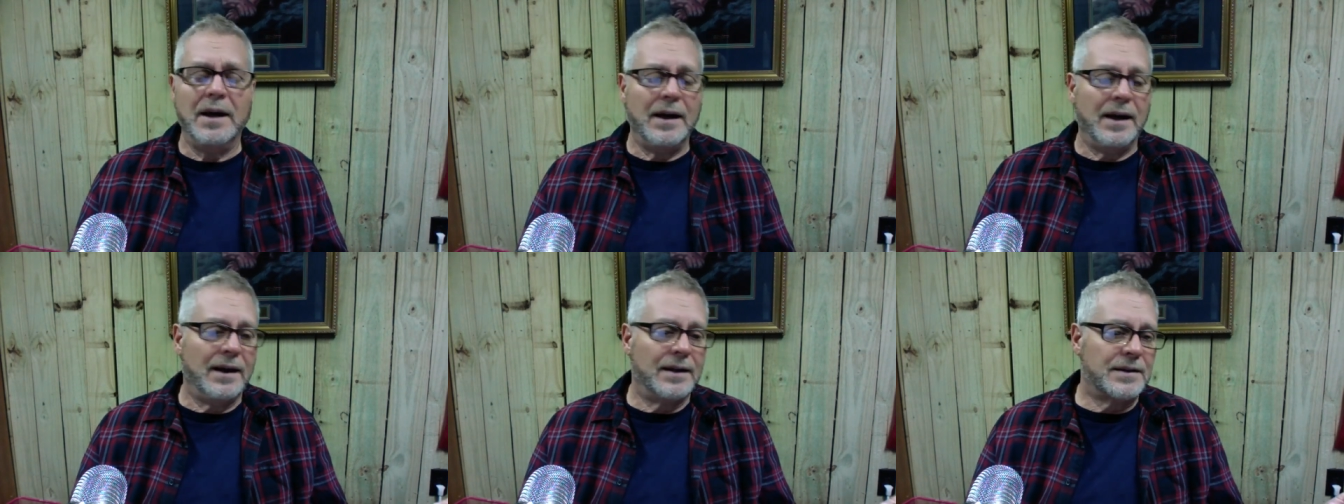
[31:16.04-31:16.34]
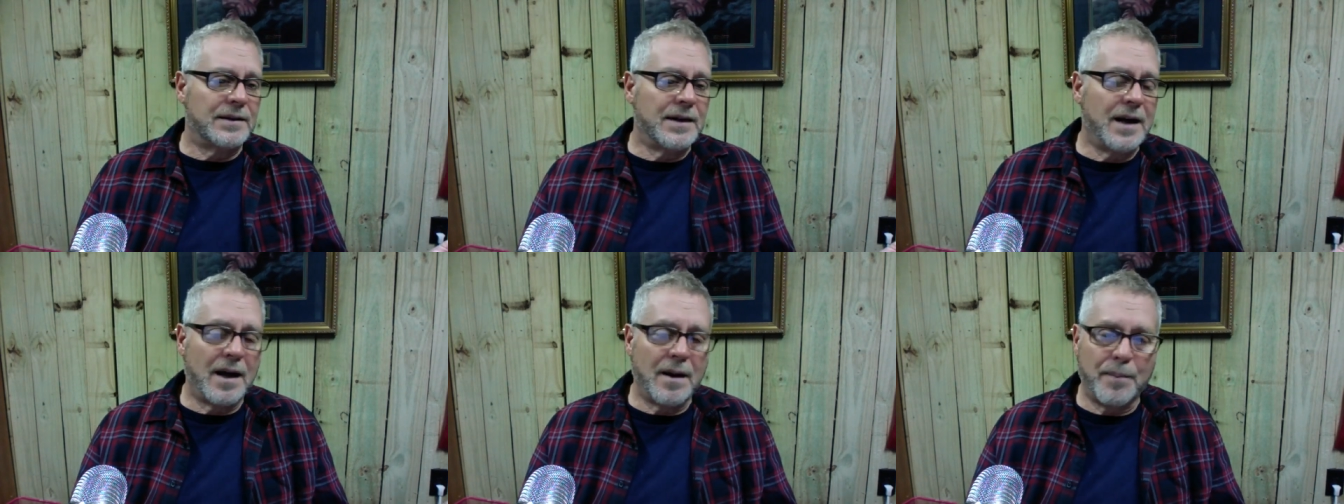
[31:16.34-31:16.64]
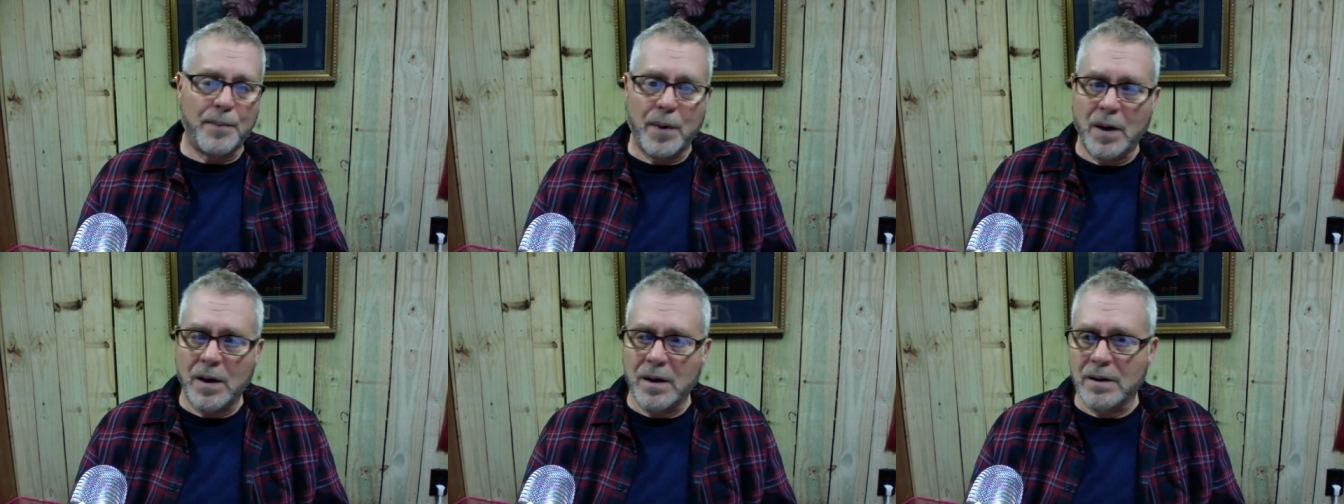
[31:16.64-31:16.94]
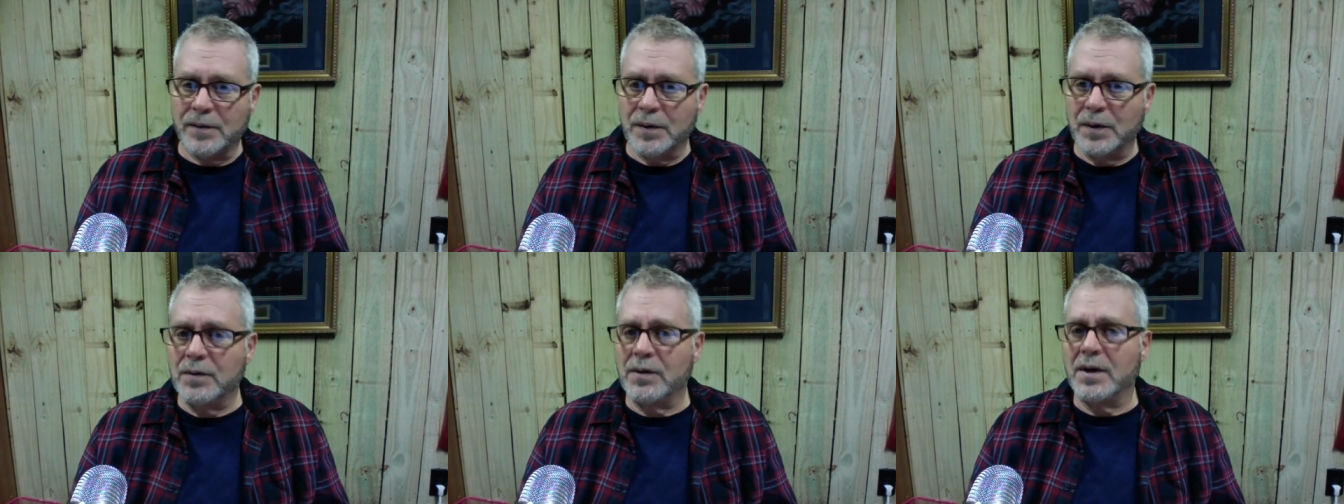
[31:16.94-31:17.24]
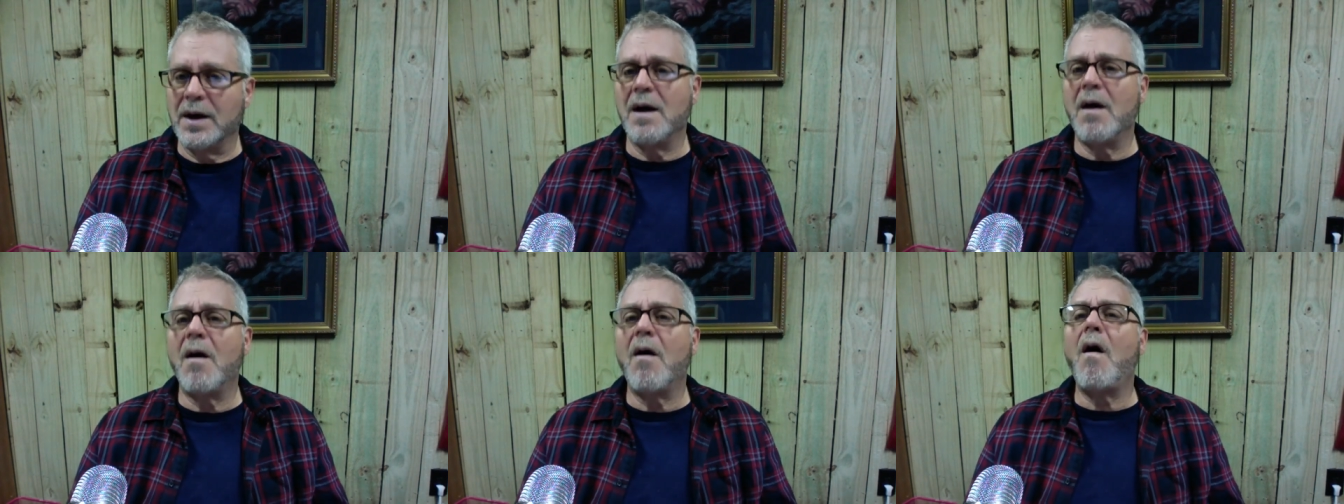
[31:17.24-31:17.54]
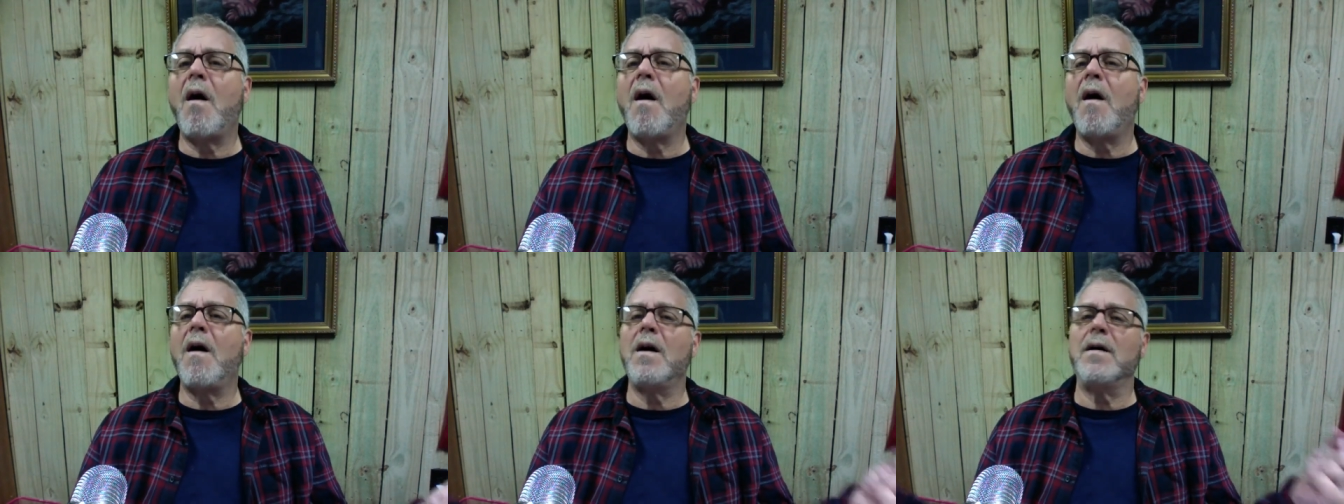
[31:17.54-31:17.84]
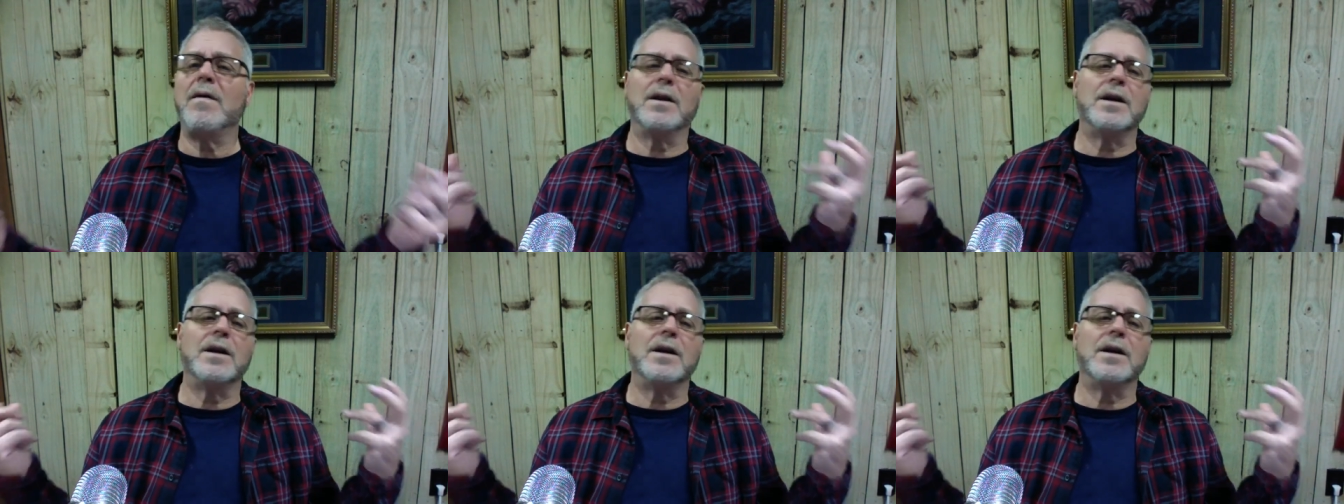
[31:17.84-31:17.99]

It's not a part of who they are.